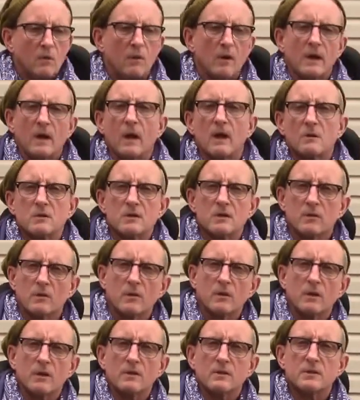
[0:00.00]
one guy was a
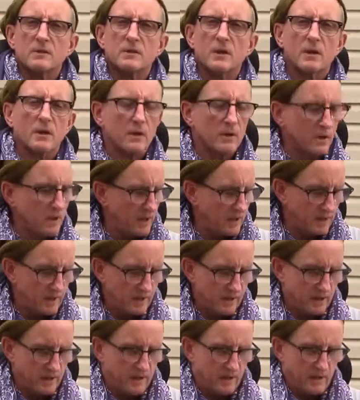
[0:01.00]
little concerned.
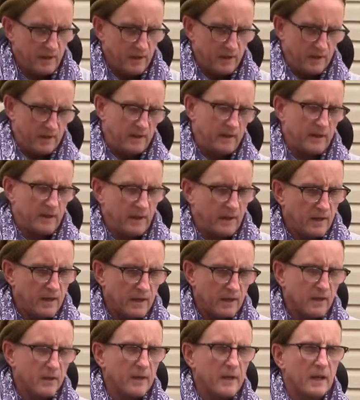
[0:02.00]

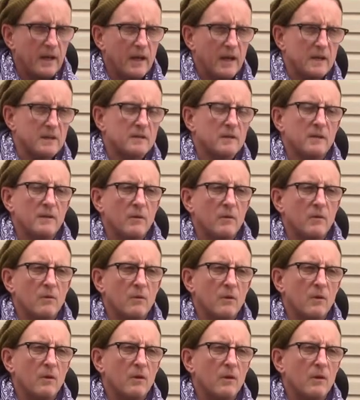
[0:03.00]
You know, he'd asked, you know,
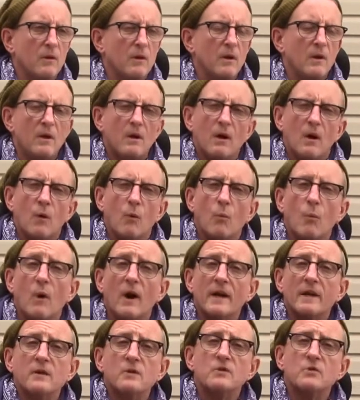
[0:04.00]

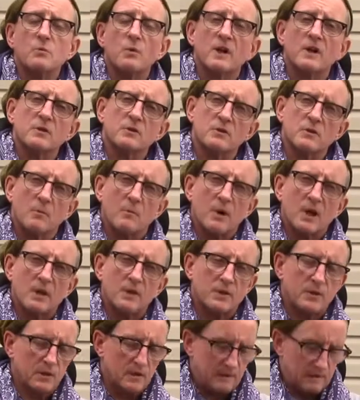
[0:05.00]
why do you swear so
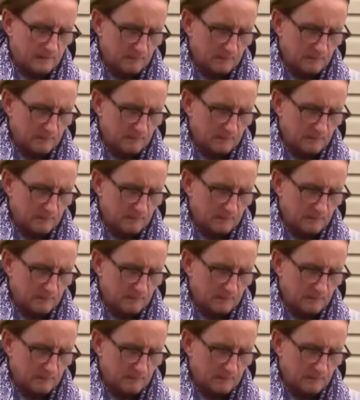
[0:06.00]
much?